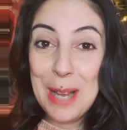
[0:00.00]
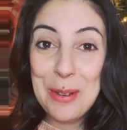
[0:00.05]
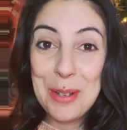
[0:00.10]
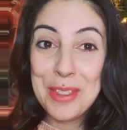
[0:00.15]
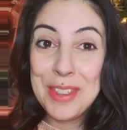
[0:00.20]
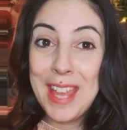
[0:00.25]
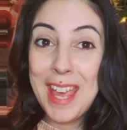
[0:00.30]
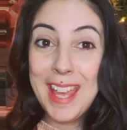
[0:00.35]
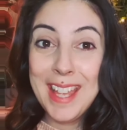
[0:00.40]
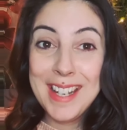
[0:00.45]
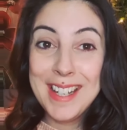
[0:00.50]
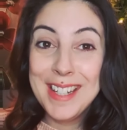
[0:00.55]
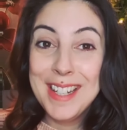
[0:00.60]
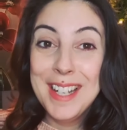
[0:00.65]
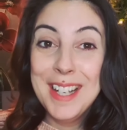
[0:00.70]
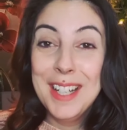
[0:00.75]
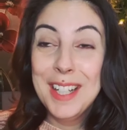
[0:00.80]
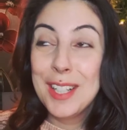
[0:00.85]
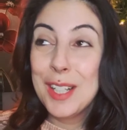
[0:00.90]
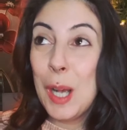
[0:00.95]
now and then,
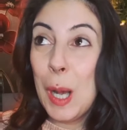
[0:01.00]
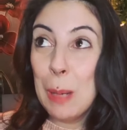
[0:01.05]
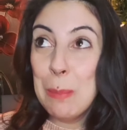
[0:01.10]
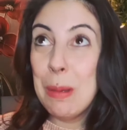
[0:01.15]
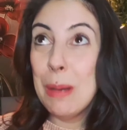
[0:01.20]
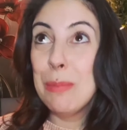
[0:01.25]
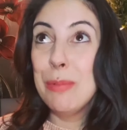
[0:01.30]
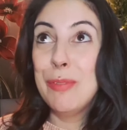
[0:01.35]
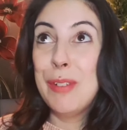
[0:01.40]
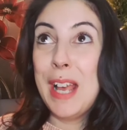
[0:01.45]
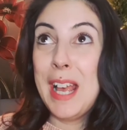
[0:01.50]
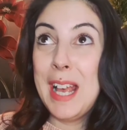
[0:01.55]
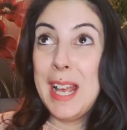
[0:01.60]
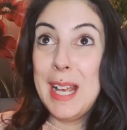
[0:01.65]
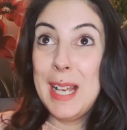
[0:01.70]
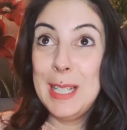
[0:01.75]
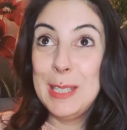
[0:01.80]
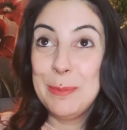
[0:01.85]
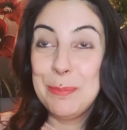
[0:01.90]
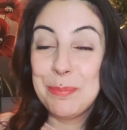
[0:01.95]
come up for
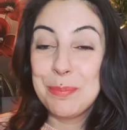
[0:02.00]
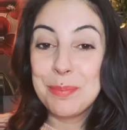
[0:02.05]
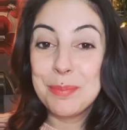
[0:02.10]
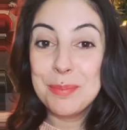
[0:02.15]
air